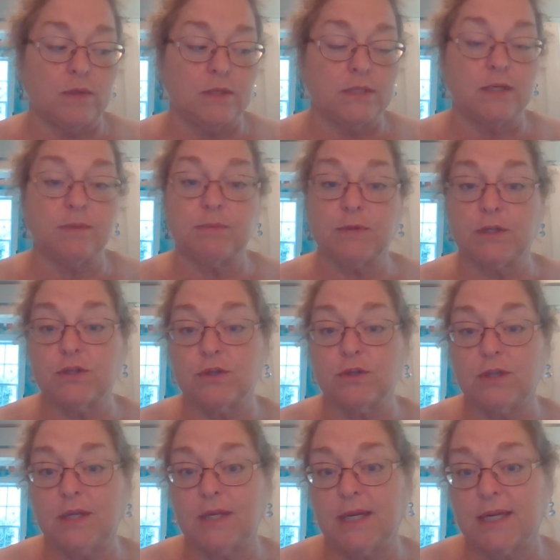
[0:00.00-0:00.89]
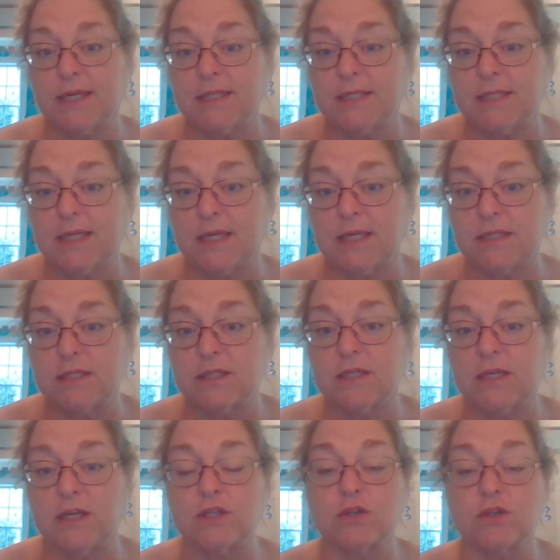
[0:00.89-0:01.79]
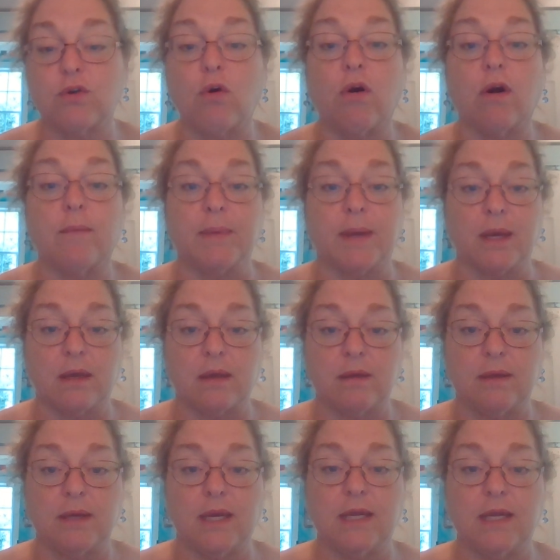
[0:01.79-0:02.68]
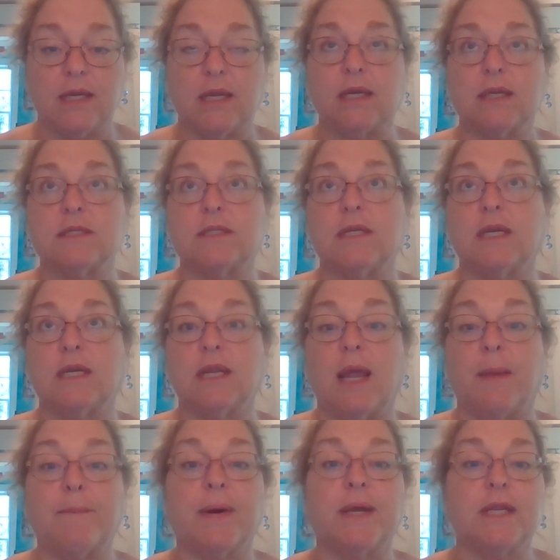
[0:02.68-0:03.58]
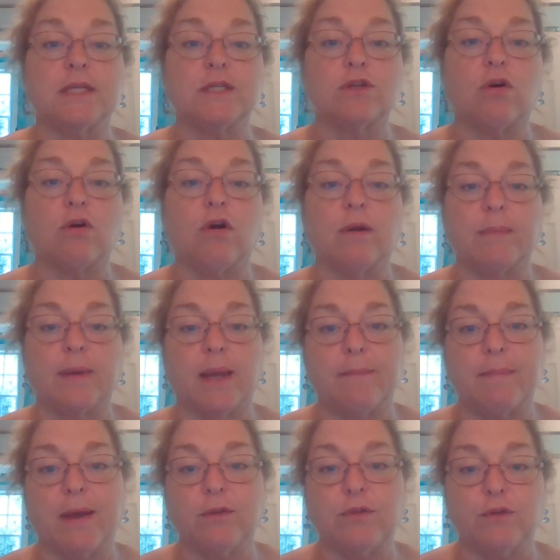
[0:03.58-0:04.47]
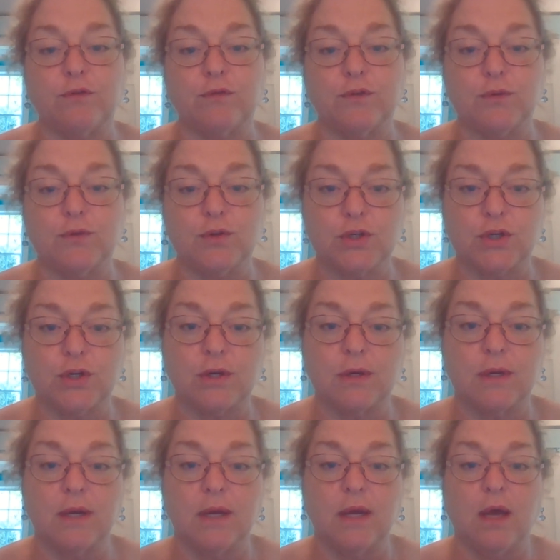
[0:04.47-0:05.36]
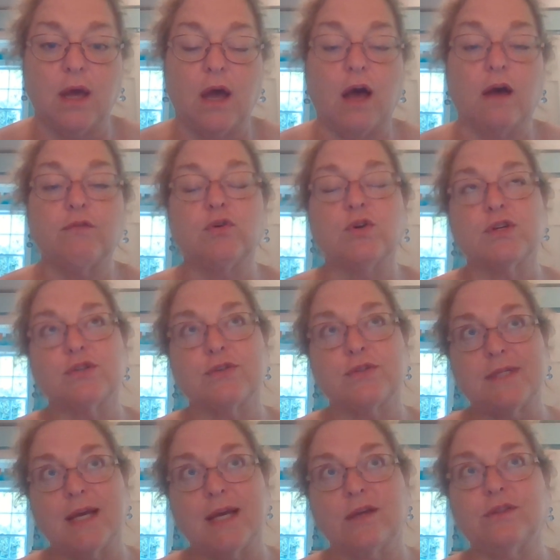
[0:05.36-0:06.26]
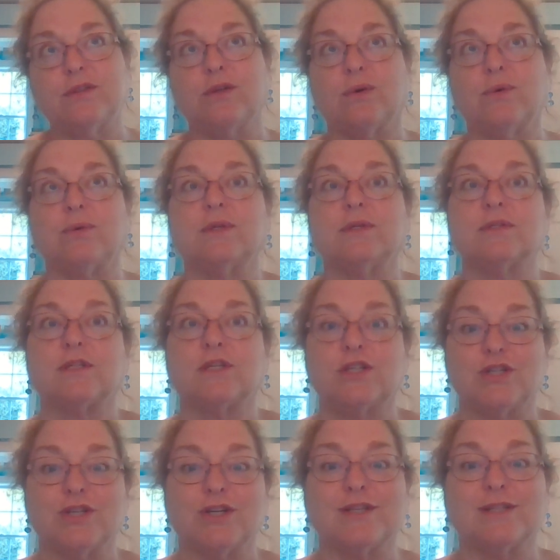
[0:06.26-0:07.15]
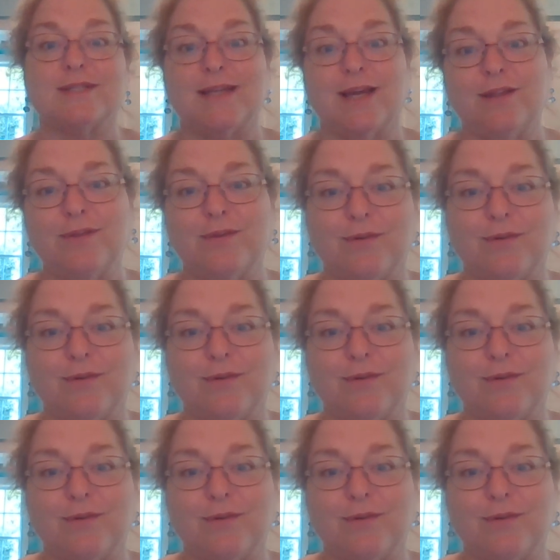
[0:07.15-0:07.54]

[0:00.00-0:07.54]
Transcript: deeply to the United States. It's karmic. It is it, but it's karmic about the future. Of course, the south node is conjunct south